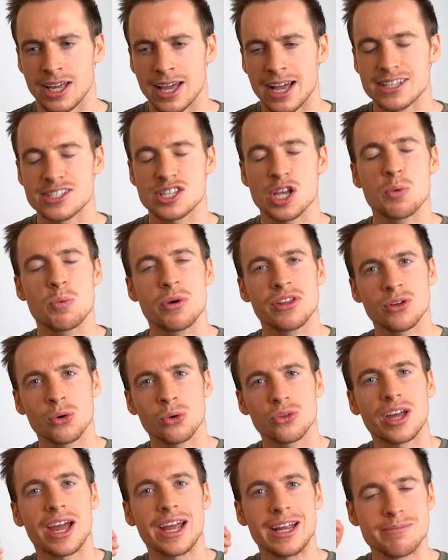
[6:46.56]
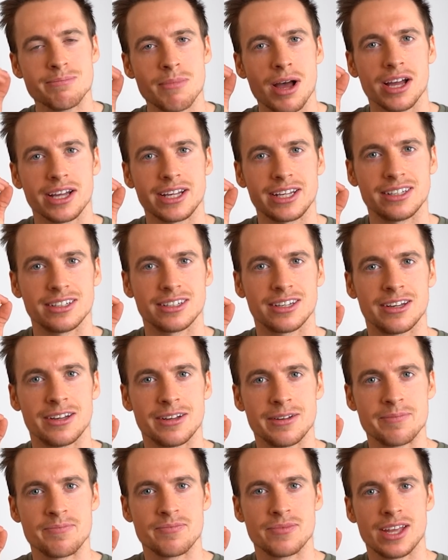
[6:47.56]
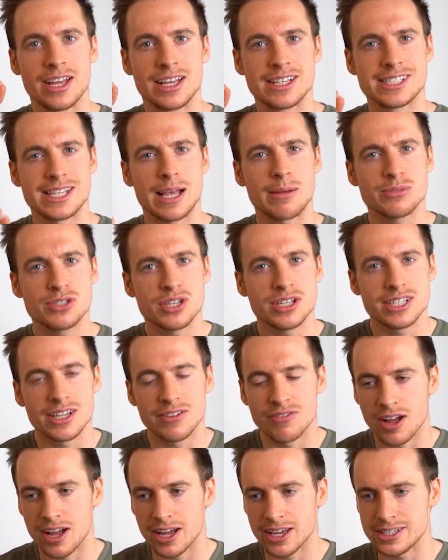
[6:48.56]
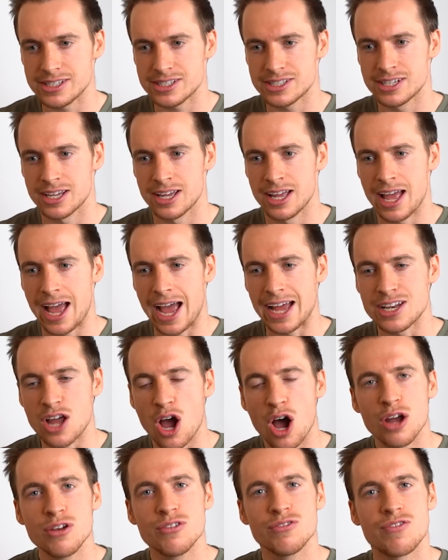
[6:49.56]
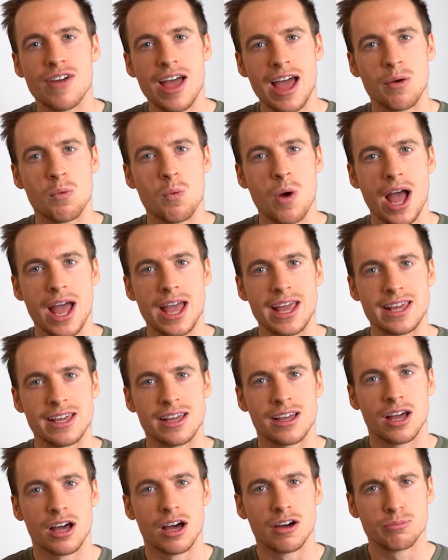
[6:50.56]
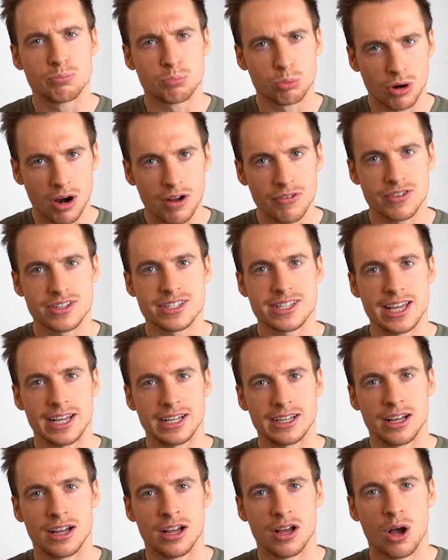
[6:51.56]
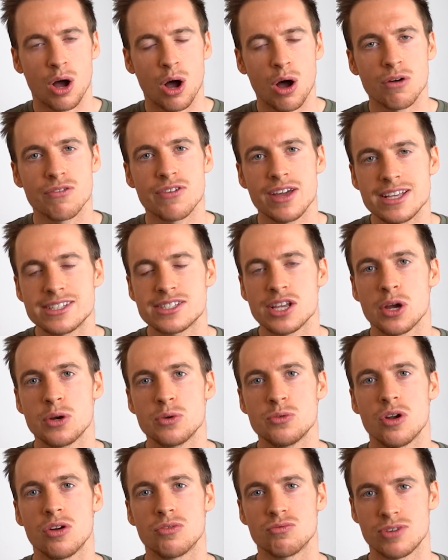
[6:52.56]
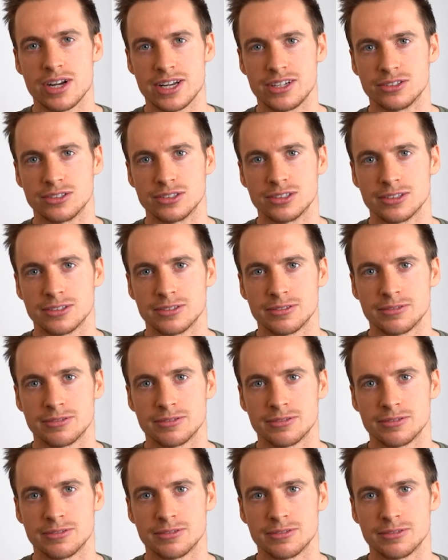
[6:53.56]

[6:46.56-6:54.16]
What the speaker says: And so with all that in mind, Samson devised an unfair way of profiting off his own riddle.